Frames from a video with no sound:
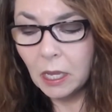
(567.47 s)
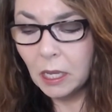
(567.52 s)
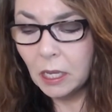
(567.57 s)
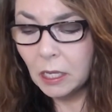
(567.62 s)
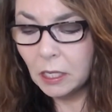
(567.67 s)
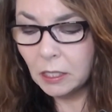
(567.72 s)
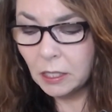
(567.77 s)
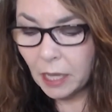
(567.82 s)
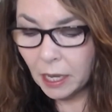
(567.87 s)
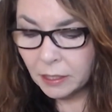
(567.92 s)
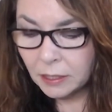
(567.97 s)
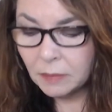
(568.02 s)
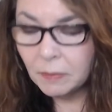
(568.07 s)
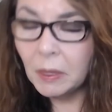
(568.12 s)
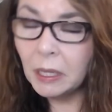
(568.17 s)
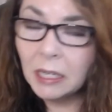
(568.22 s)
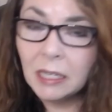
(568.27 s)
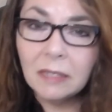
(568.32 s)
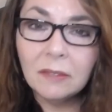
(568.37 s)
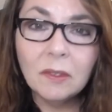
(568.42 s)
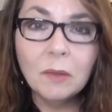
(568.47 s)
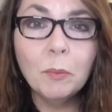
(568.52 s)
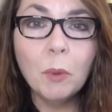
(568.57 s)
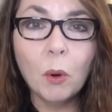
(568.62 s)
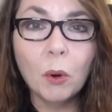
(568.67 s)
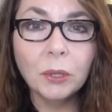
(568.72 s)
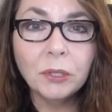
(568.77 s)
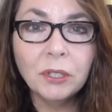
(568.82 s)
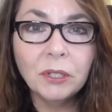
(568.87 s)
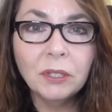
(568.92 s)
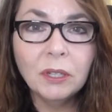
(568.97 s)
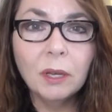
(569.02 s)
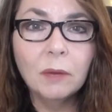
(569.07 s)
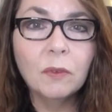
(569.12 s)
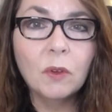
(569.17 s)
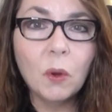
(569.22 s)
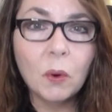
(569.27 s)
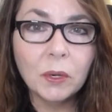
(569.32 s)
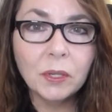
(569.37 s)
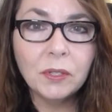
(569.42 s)
Yes, money's important.
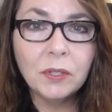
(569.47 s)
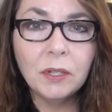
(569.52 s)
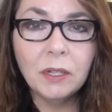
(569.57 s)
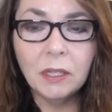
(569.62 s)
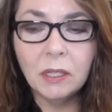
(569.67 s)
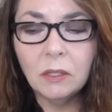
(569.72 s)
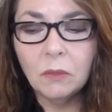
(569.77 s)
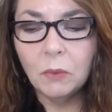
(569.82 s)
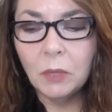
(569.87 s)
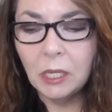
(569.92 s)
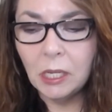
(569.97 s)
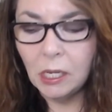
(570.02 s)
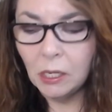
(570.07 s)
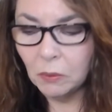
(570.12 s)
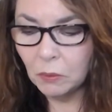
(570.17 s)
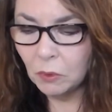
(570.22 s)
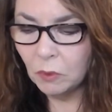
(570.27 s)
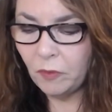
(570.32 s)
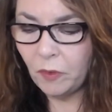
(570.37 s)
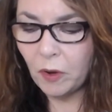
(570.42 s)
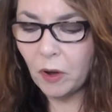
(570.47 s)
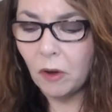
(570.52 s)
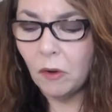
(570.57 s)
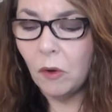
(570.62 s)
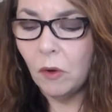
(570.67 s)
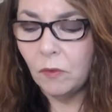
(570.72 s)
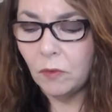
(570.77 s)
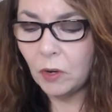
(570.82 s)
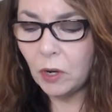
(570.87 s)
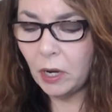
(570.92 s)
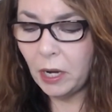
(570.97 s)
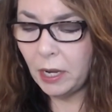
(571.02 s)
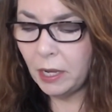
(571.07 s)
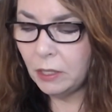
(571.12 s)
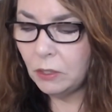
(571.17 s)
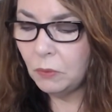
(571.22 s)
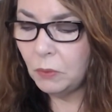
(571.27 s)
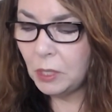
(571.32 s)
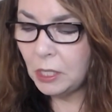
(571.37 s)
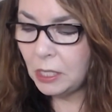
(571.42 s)
Of course it is. We need a roof over our
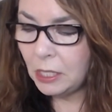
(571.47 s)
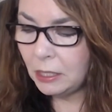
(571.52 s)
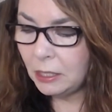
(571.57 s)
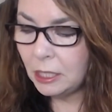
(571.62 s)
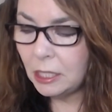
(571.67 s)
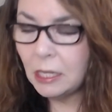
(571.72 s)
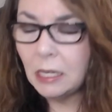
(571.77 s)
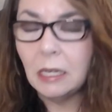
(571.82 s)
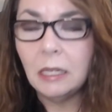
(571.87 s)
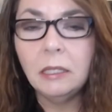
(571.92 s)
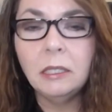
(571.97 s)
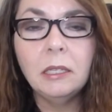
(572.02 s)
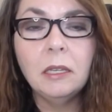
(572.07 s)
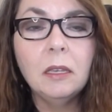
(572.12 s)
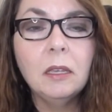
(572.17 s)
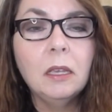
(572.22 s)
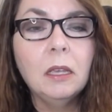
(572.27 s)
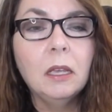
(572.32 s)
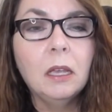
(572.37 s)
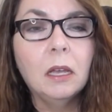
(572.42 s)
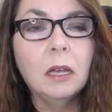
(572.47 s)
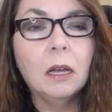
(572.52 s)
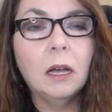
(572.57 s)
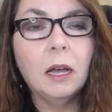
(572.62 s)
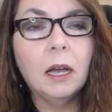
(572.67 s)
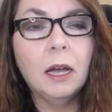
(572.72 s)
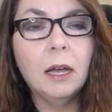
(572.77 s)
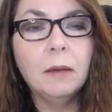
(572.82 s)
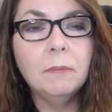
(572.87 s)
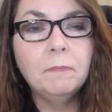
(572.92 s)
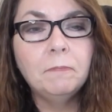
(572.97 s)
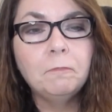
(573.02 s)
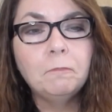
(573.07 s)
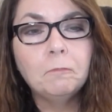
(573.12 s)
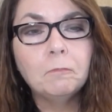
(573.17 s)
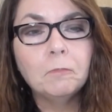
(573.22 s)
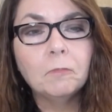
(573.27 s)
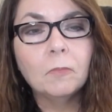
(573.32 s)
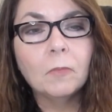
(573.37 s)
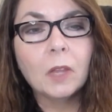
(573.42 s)
heads. We need to eat. Um,
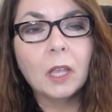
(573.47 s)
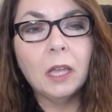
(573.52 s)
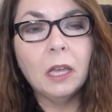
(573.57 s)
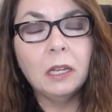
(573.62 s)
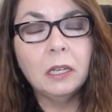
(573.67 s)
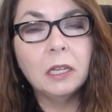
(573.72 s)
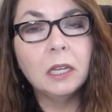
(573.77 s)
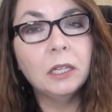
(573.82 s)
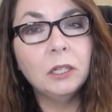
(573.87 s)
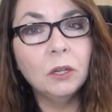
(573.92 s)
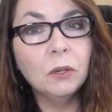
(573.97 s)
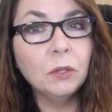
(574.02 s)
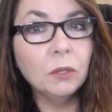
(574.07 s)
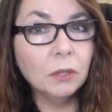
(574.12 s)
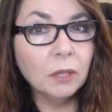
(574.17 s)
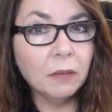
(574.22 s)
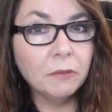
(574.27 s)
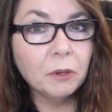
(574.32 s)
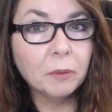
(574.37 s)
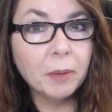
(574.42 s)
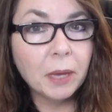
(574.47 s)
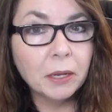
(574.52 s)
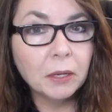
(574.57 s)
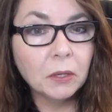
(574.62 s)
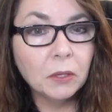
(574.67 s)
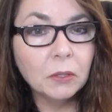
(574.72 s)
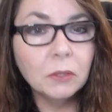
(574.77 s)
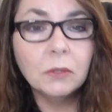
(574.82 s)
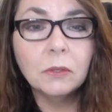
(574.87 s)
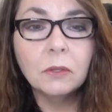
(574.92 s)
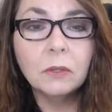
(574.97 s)
and I know you love your pentacles,